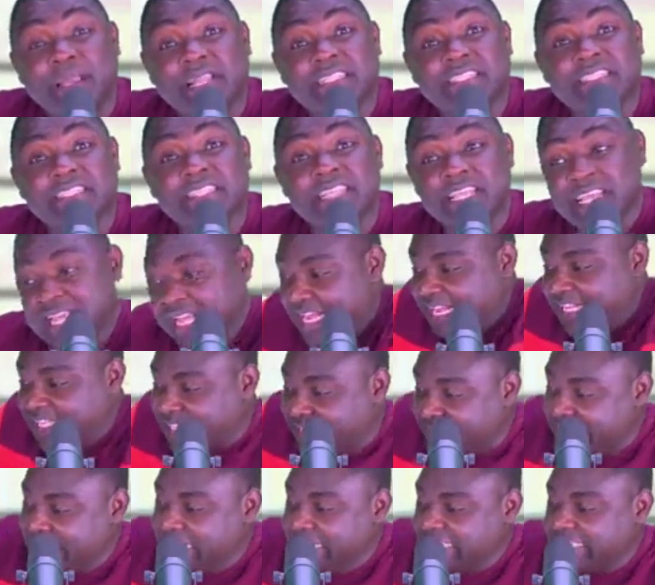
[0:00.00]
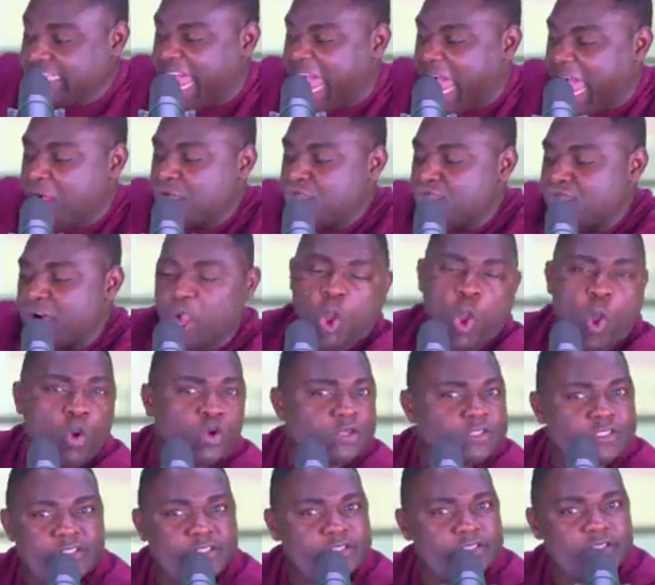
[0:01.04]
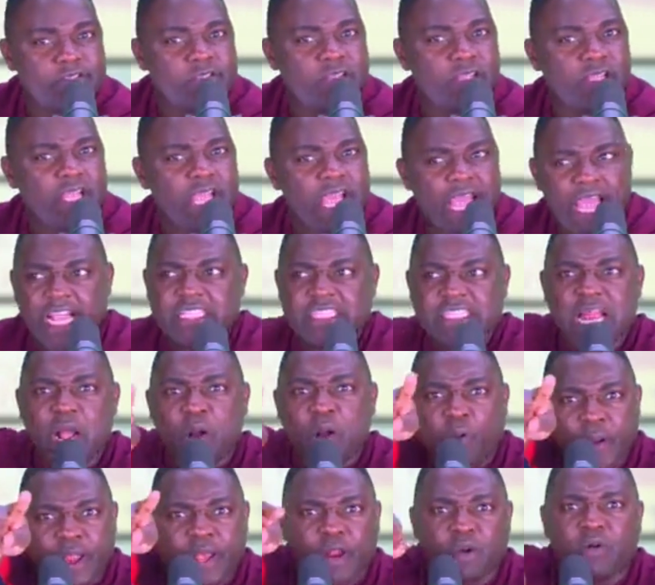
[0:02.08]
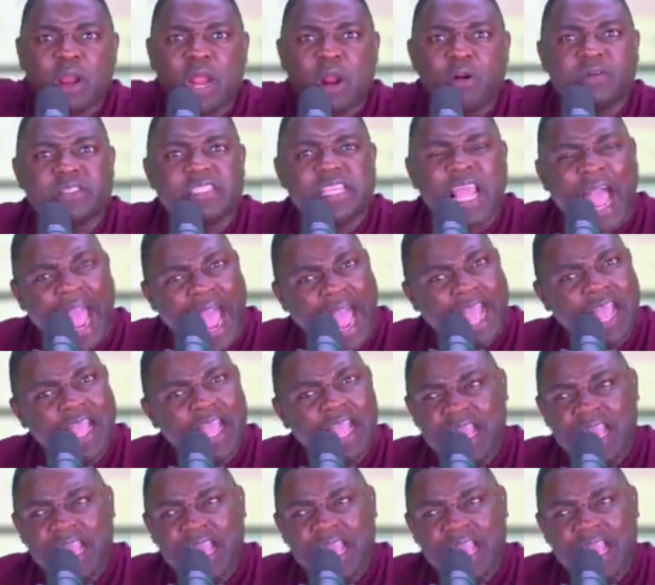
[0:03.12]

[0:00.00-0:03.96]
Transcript: We're British Brunei, British Parliament. These